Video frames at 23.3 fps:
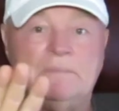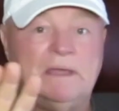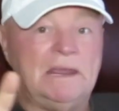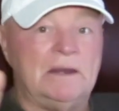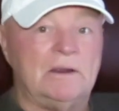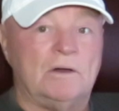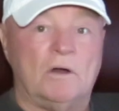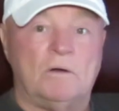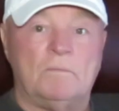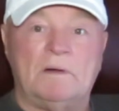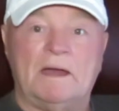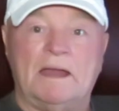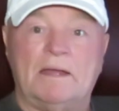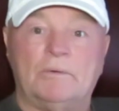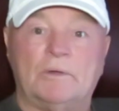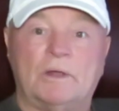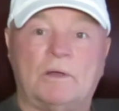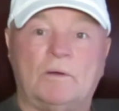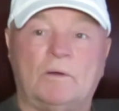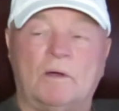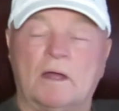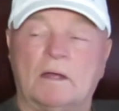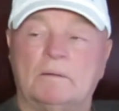meet all my
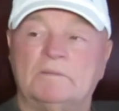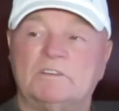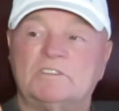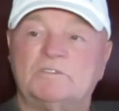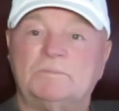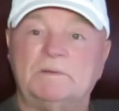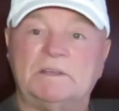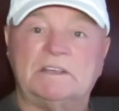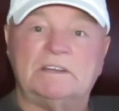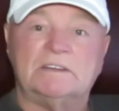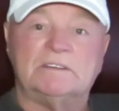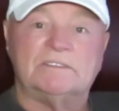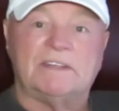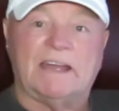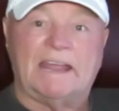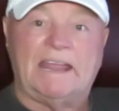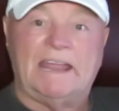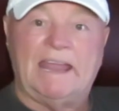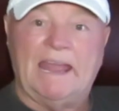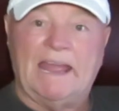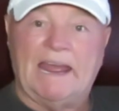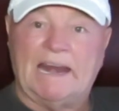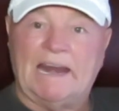requirements because I
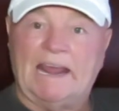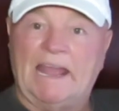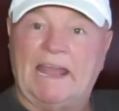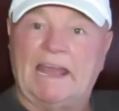can't